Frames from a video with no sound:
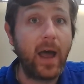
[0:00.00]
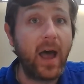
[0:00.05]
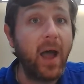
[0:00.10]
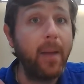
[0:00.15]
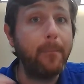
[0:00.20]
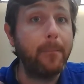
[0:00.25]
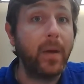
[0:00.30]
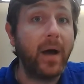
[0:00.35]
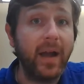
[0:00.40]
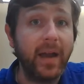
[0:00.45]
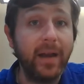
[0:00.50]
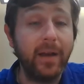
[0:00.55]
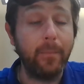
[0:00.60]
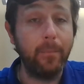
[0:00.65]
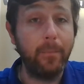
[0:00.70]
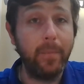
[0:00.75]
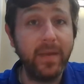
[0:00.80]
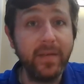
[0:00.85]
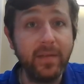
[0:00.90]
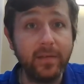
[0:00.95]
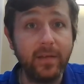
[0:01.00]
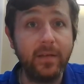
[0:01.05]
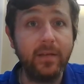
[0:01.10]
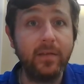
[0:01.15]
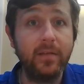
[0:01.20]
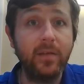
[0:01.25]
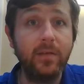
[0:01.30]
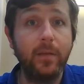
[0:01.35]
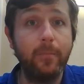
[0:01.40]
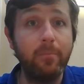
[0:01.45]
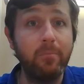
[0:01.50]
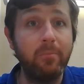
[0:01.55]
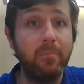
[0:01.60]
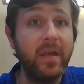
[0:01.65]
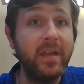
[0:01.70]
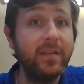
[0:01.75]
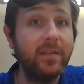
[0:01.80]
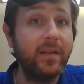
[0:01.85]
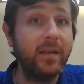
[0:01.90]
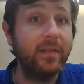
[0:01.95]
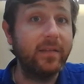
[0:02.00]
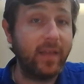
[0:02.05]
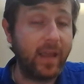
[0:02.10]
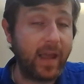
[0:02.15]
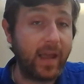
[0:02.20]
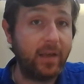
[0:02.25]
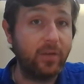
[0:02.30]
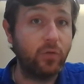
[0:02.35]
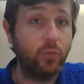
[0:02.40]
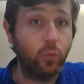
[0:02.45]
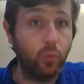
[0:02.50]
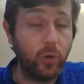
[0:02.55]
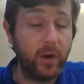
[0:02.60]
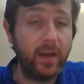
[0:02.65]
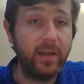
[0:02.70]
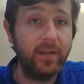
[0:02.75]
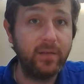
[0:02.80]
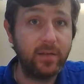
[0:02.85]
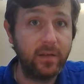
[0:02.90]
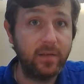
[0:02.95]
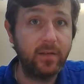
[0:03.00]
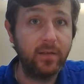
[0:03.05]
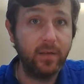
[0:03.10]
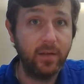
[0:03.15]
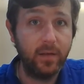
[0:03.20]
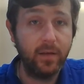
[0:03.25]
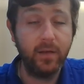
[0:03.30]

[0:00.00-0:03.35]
I'm buying a business. The business has risks,